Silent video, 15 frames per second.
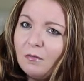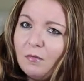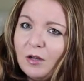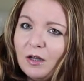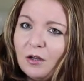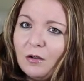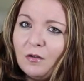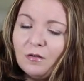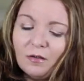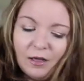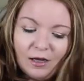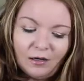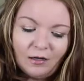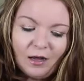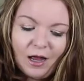videos
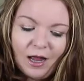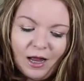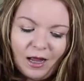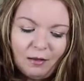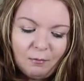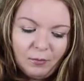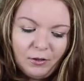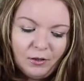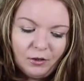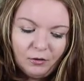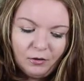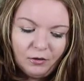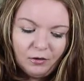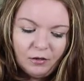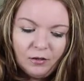like I have been
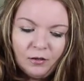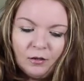doing.